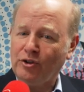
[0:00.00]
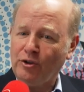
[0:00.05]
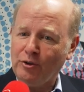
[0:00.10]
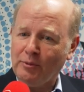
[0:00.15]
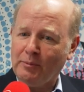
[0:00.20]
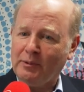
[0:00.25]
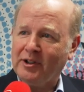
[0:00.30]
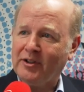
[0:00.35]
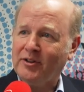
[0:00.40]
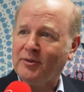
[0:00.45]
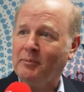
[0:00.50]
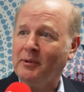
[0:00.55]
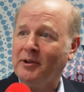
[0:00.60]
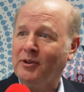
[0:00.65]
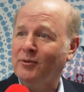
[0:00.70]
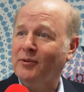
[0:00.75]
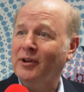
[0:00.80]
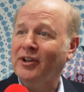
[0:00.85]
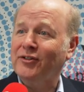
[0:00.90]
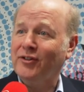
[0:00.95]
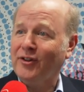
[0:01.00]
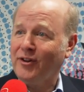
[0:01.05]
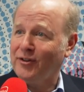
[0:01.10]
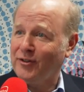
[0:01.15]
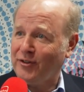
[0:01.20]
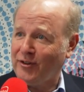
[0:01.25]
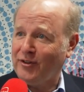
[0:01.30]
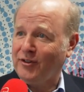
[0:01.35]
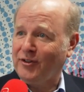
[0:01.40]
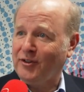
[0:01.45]
qubits, but the rest of the
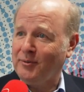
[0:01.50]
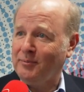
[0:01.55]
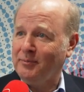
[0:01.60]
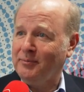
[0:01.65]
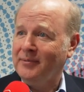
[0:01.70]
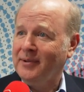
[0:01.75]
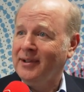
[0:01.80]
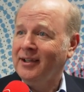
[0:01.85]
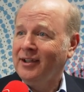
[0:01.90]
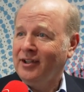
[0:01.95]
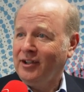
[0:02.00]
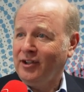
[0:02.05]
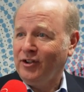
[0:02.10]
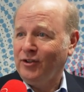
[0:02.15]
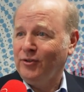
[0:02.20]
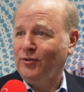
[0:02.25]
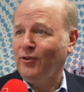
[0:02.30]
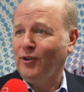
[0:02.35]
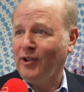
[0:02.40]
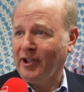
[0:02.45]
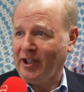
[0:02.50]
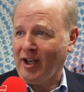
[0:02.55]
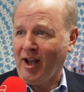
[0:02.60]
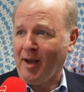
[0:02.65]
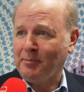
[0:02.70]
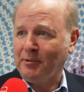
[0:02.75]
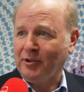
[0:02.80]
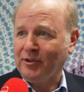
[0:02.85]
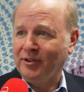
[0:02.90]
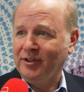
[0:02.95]
system is fully
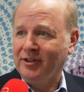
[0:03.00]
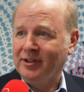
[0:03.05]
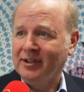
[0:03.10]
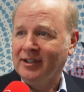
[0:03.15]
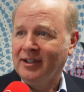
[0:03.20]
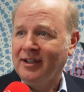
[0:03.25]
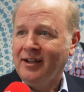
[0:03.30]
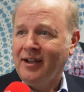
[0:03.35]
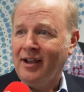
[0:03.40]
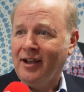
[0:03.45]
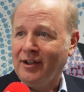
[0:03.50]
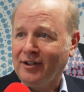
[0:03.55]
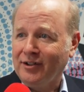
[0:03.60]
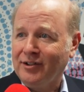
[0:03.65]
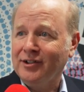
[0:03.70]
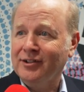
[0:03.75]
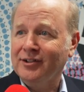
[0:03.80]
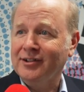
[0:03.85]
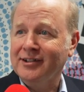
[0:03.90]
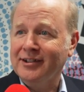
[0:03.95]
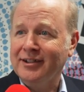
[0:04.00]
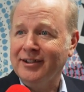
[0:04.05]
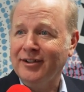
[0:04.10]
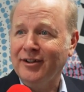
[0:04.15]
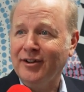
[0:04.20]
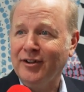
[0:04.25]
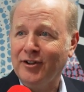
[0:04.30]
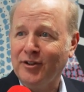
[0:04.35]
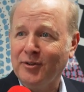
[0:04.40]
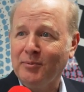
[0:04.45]
optical. And clearly
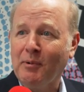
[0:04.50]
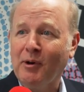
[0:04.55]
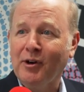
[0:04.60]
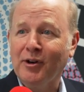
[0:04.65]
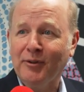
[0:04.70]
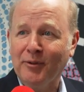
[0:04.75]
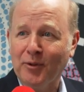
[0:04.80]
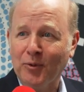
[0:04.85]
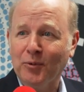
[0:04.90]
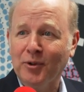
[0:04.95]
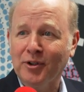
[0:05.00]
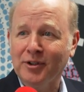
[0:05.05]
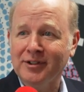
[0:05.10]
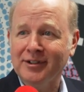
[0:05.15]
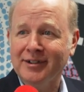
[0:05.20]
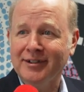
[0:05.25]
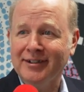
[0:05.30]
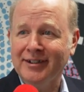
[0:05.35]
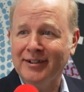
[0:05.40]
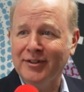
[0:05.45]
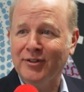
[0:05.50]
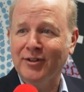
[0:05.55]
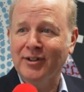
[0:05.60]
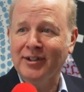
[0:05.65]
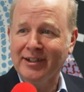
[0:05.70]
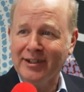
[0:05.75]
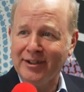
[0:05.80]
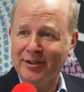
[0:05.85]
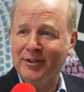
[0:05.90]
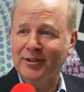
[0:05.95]
this part of the world is a
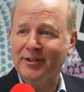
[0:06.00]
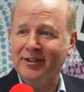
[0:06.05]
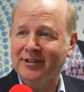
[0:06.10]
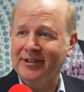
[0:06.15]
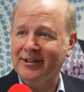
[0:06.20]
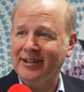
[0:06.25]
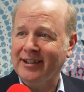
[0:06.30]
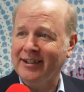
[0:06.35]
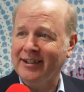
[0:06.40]
leader